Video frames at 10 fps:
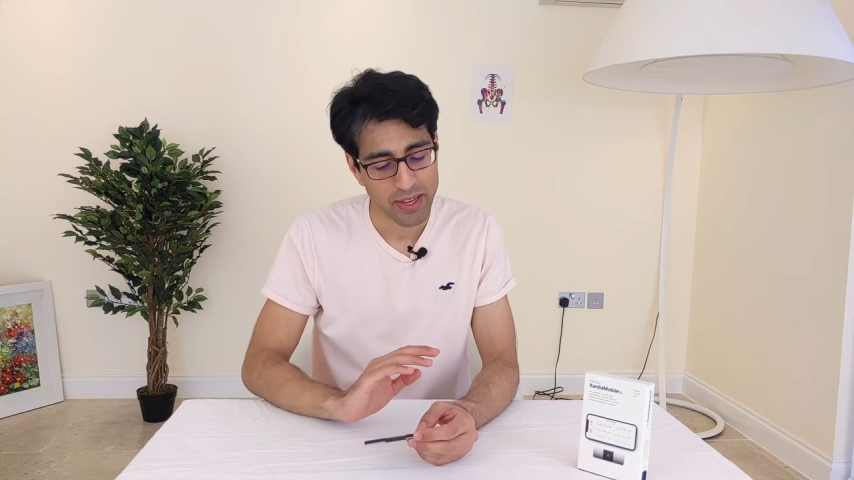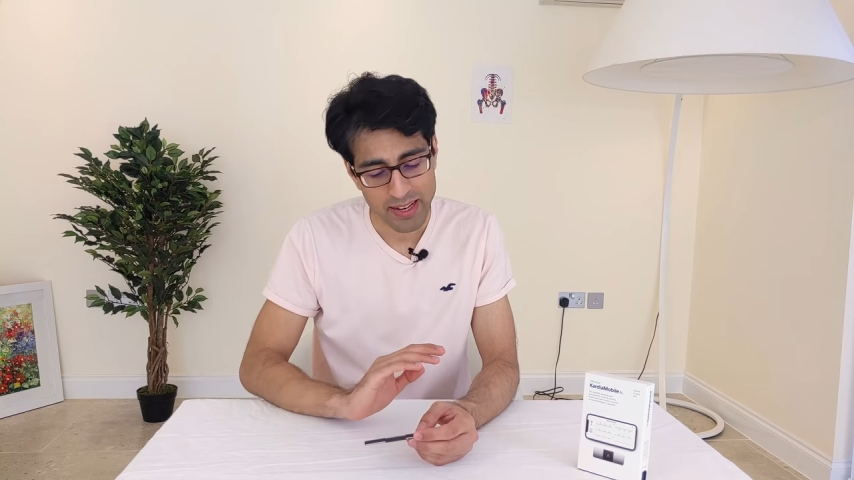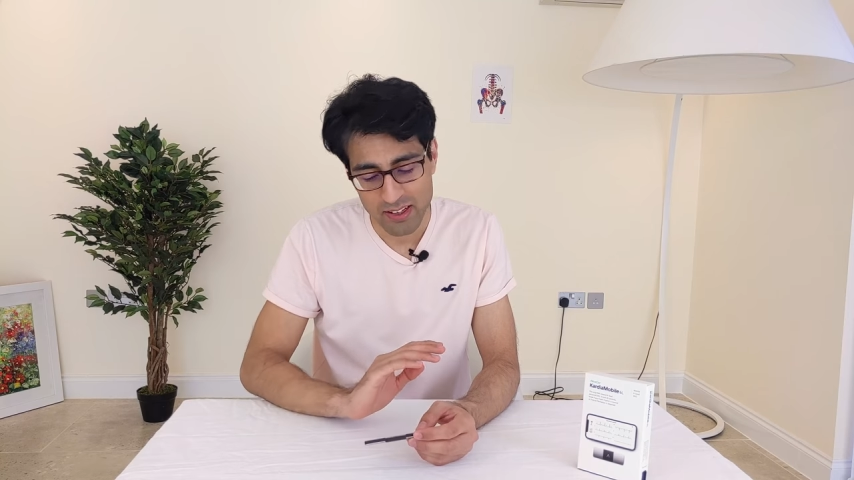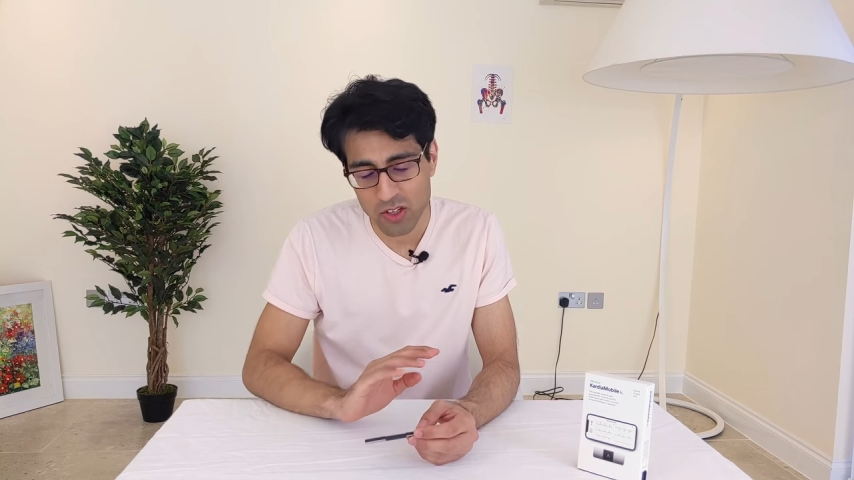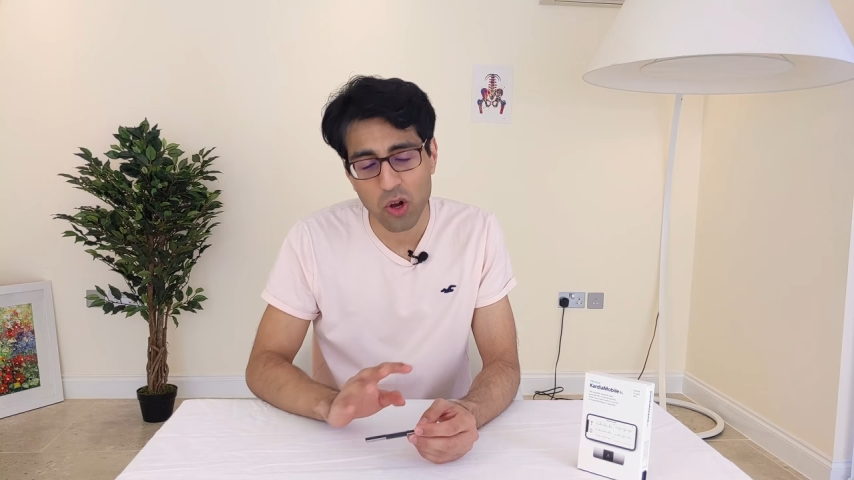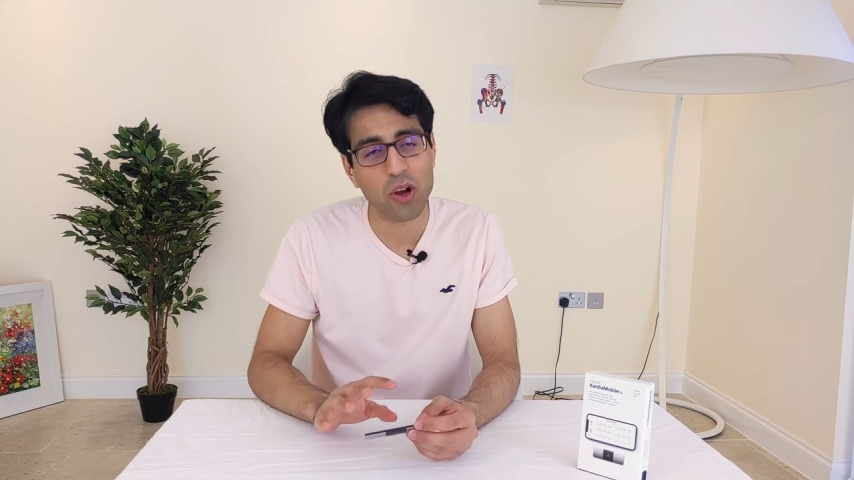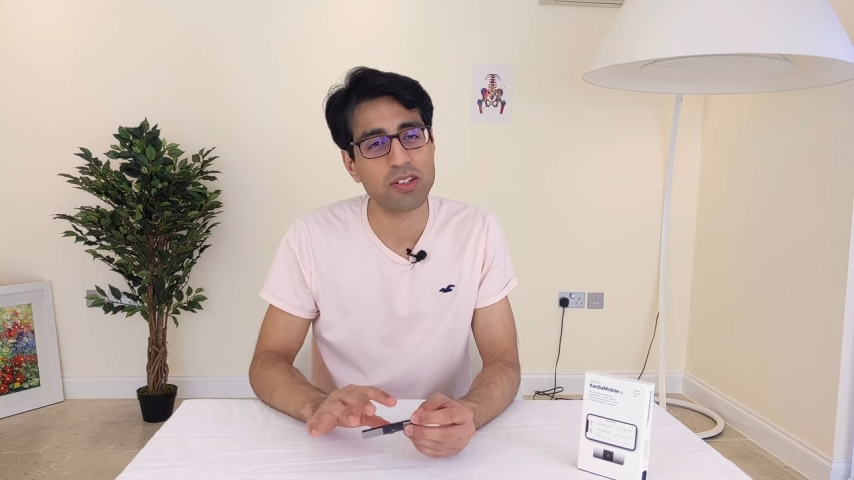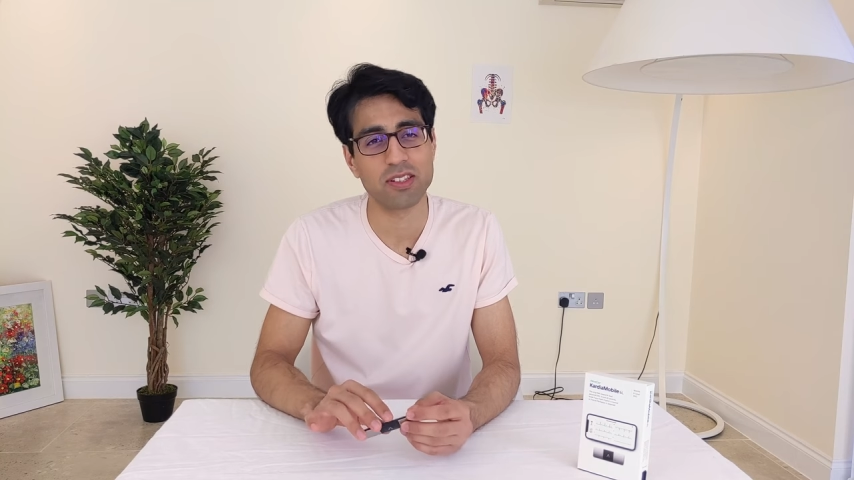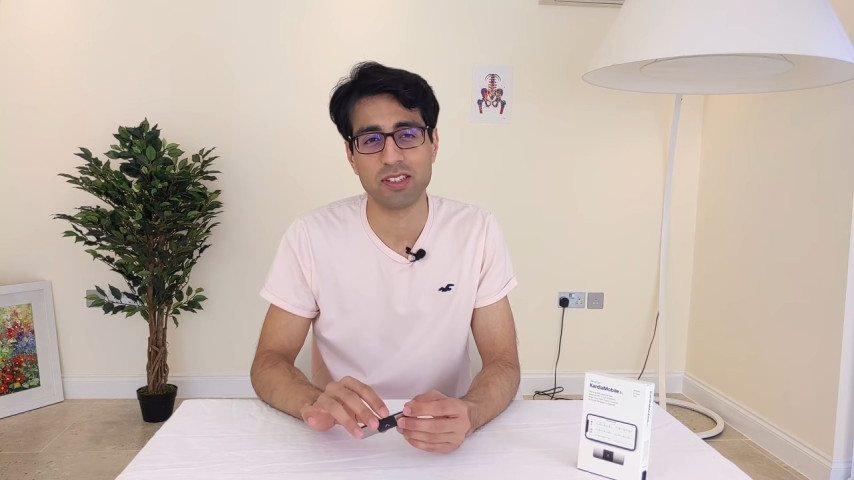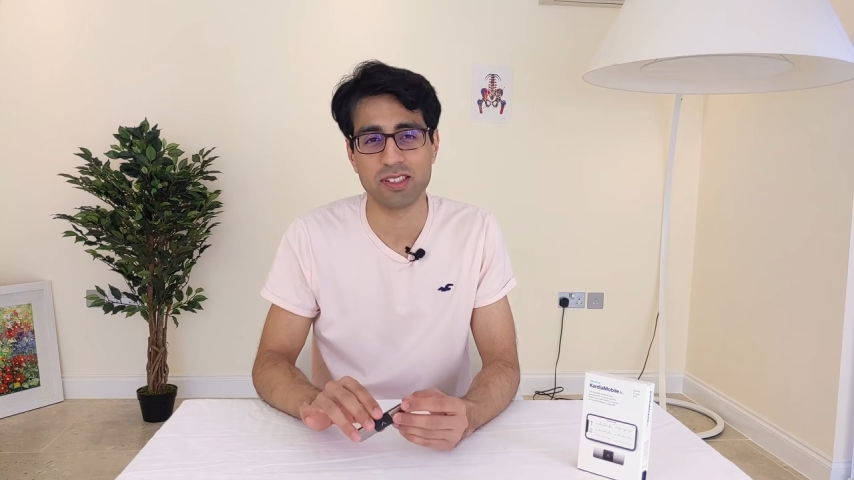and
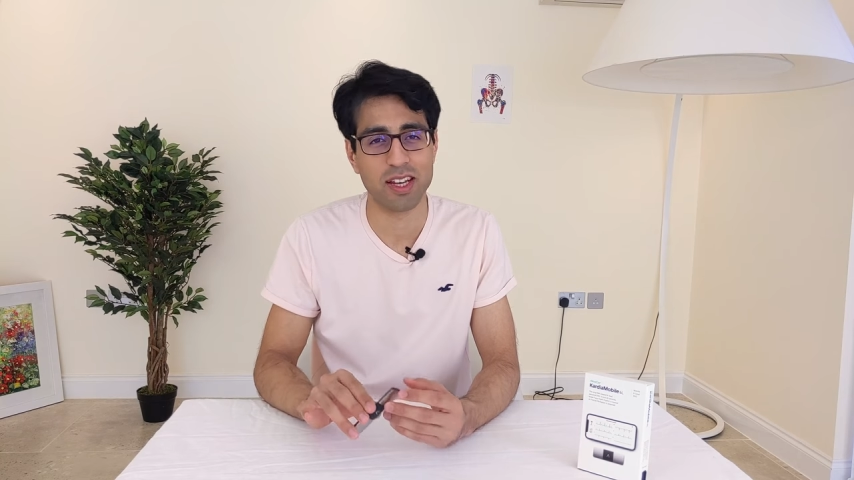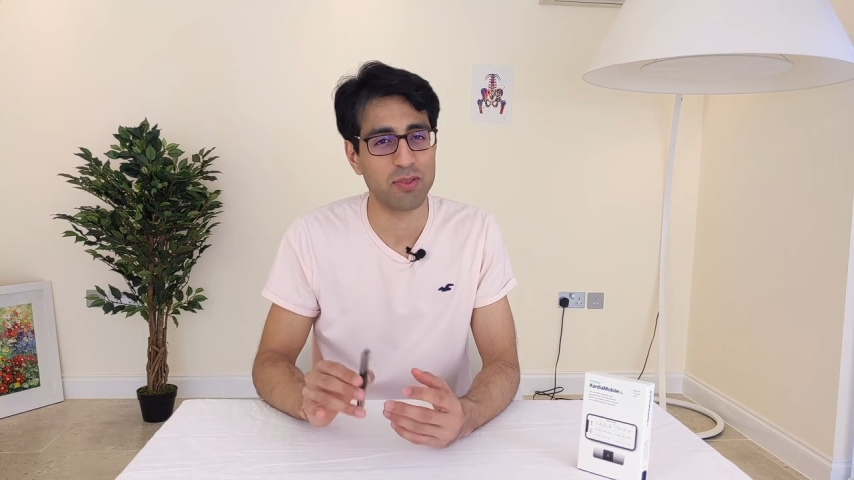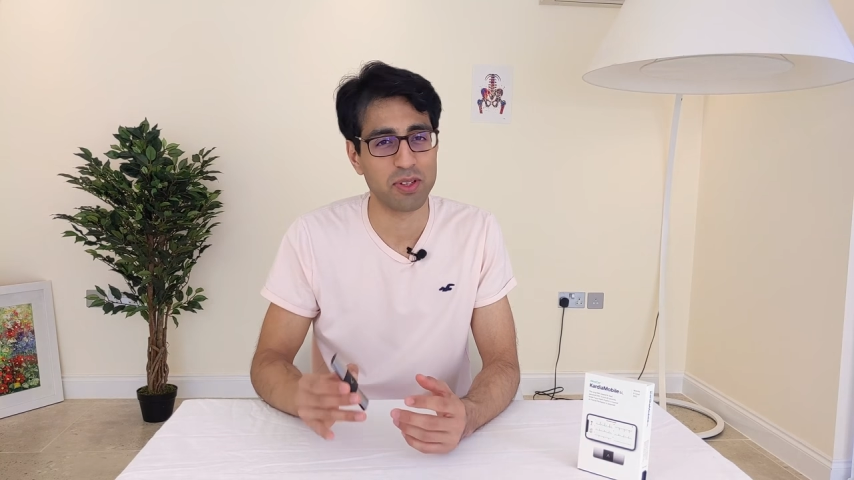not to self